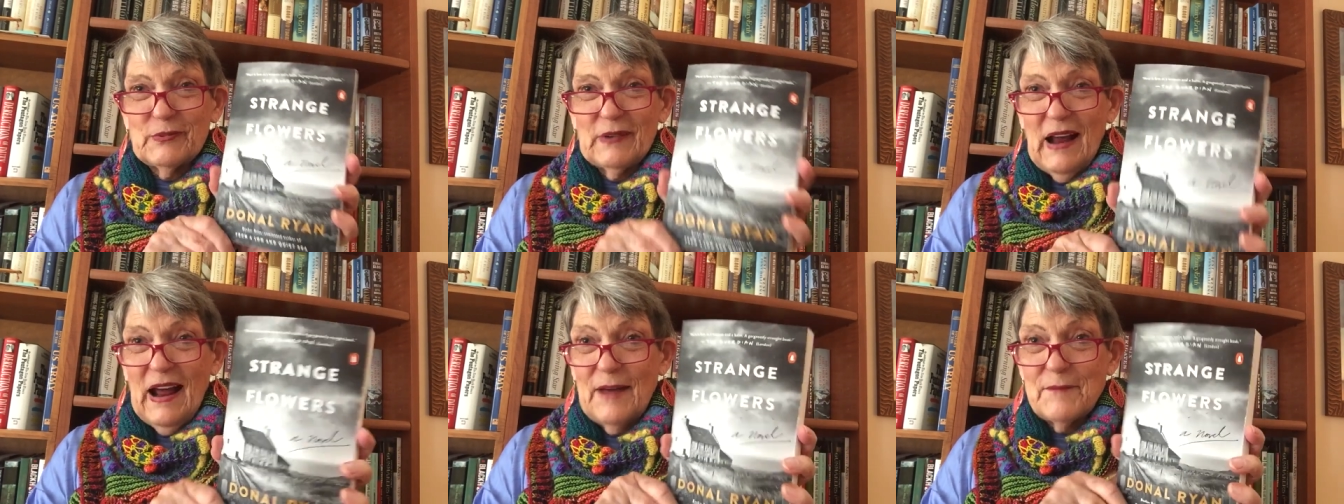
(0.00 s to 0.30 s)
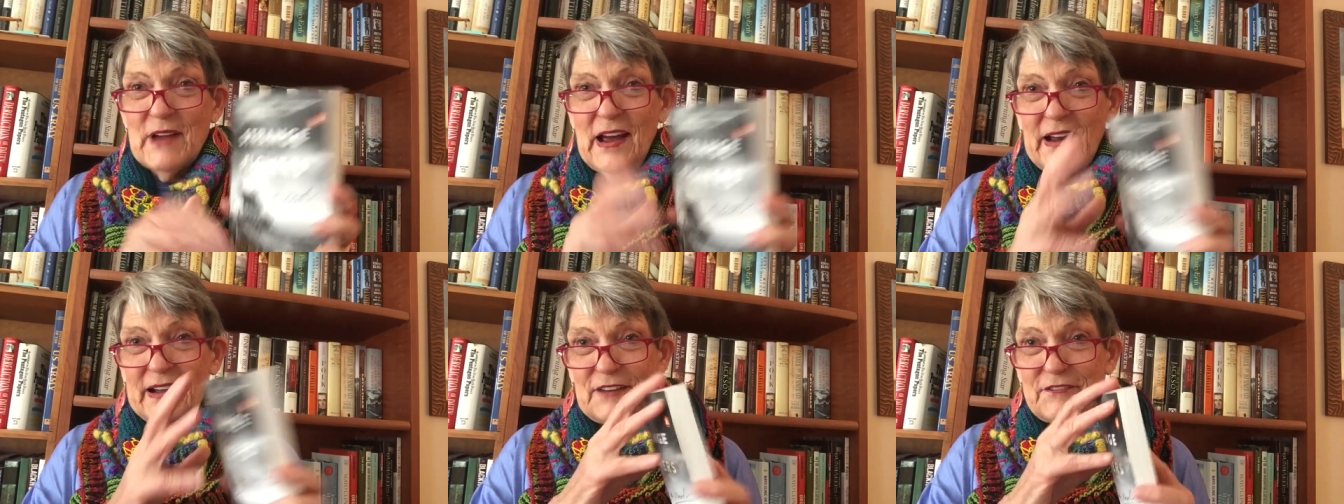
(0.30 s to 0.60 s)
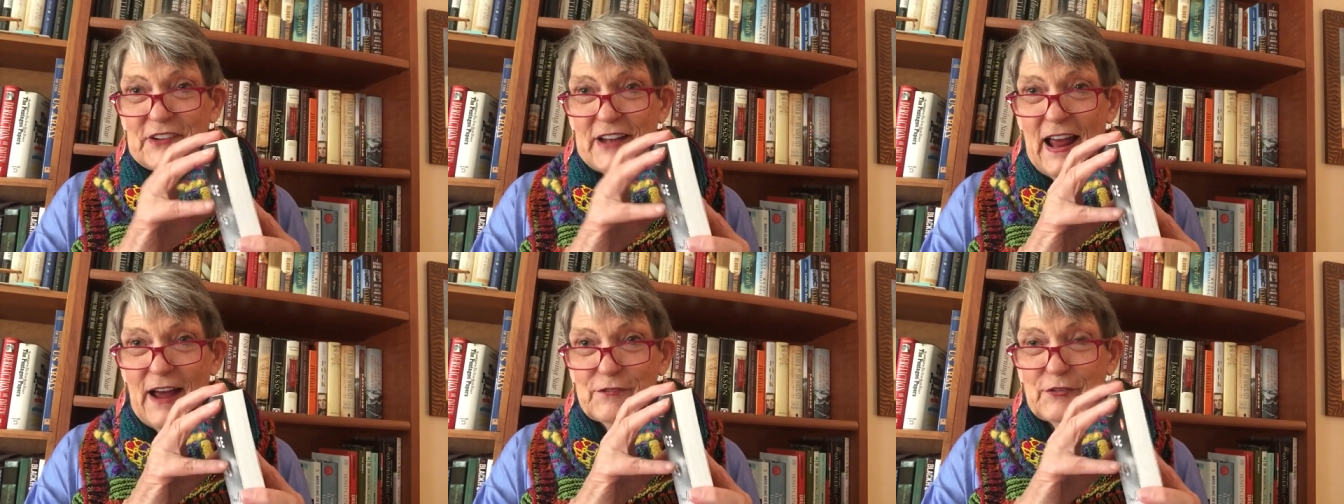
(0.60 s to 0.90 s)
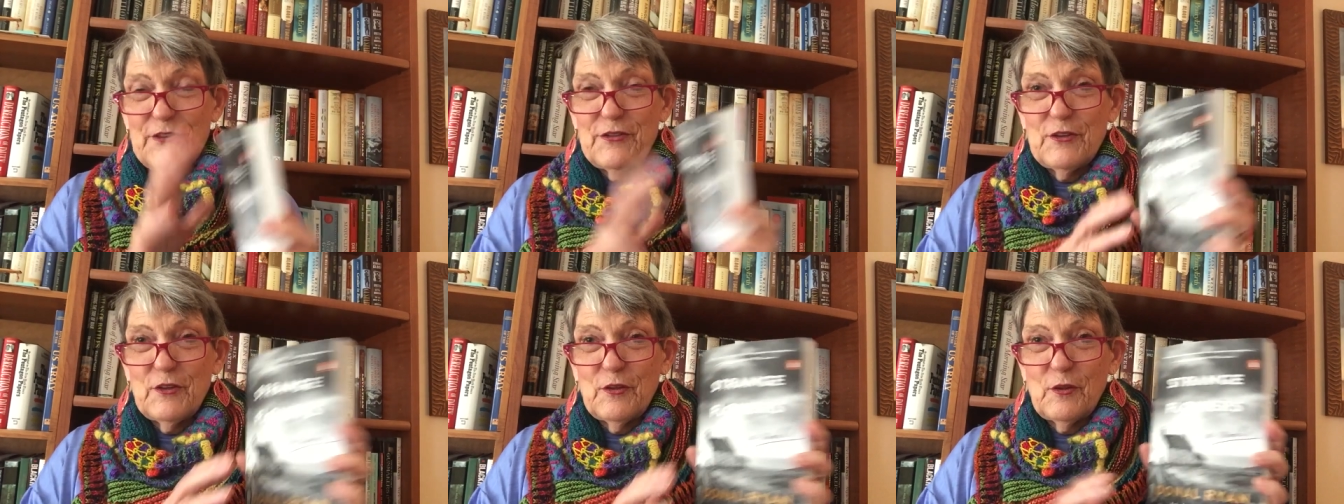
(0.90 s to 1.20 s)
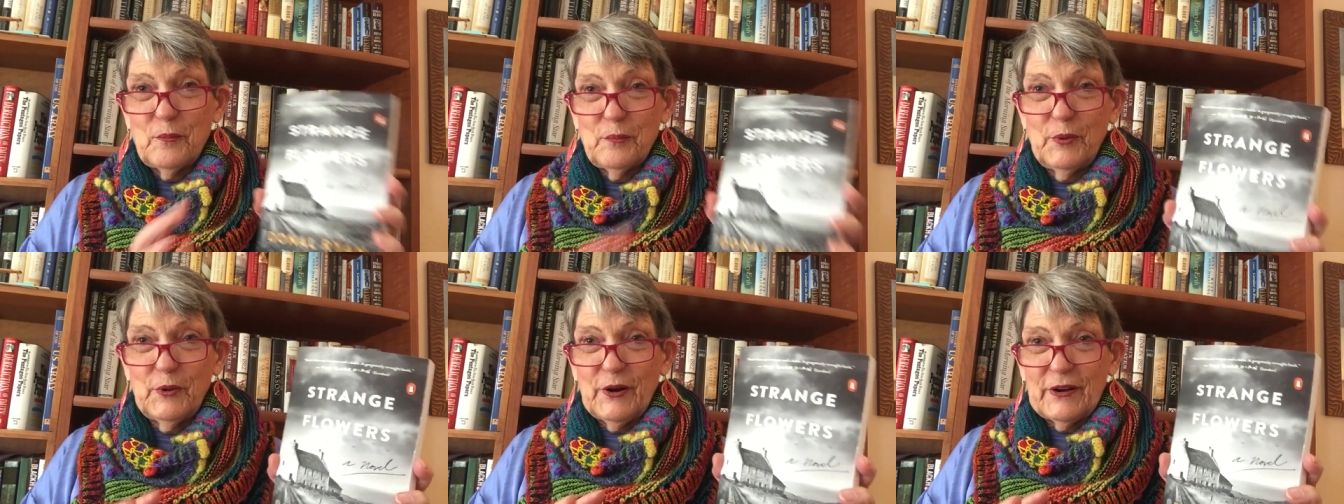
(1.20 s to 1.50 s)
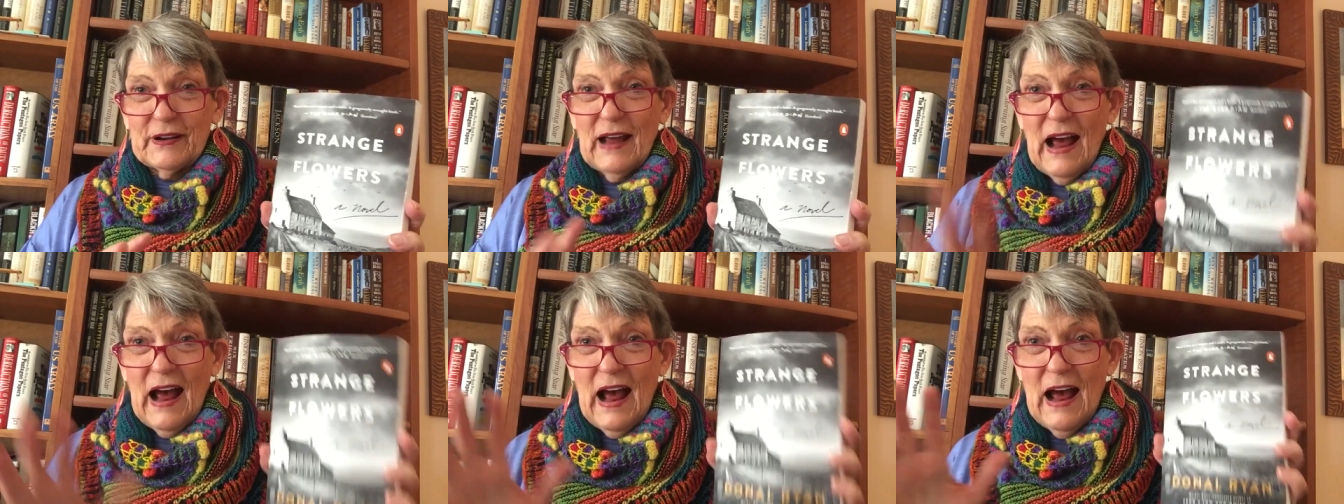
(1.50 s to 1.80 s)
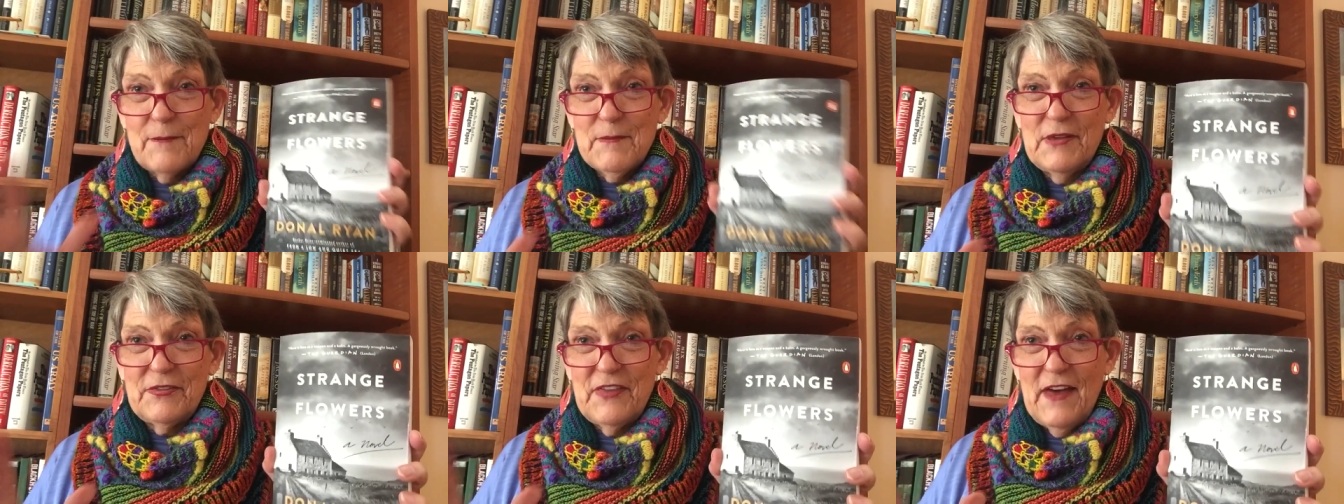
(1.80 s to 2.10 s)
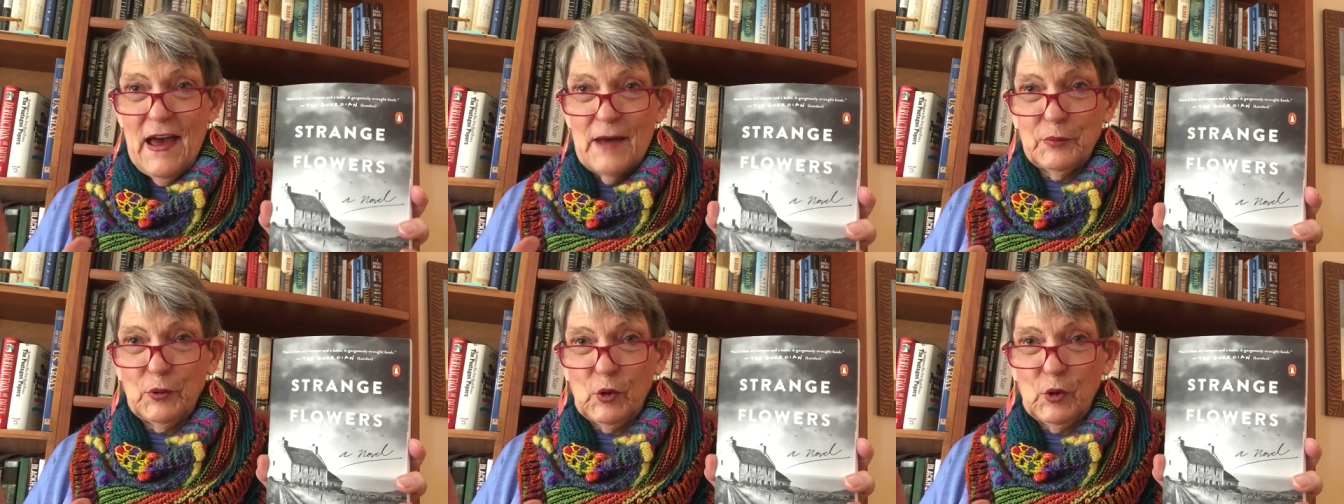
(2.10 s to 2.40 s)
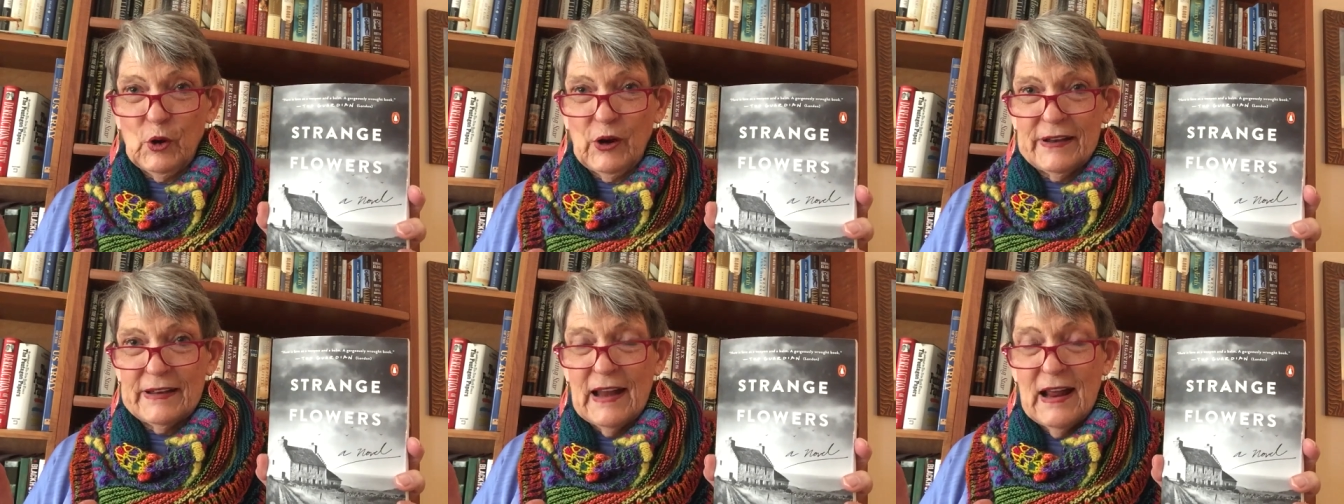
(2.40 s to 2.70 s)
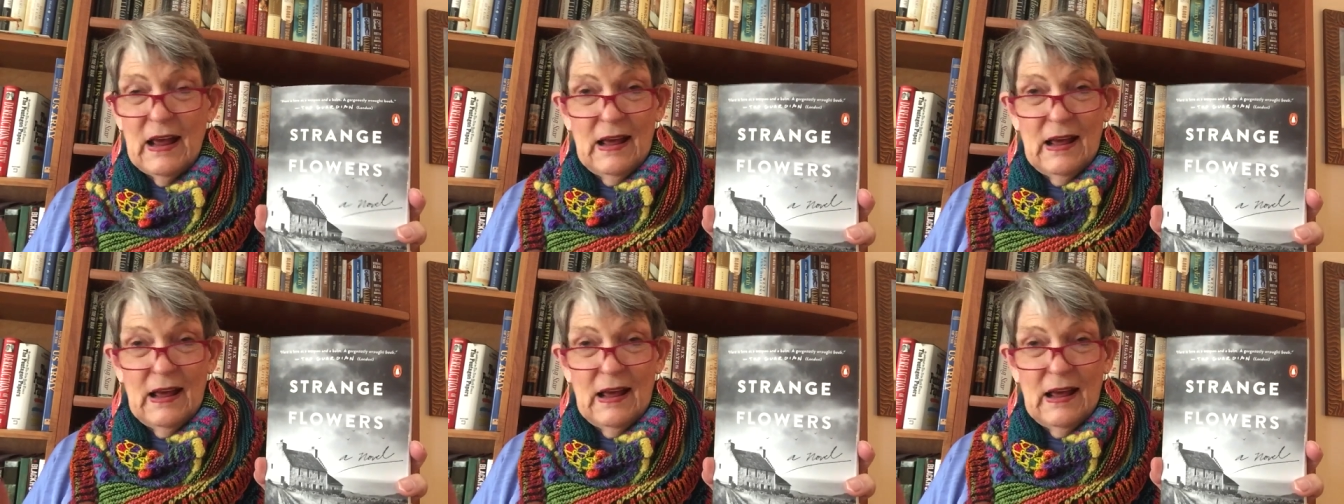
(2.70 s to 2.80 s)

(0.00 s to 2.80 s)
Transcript: I'm not even halfway through the book. I'm at that point.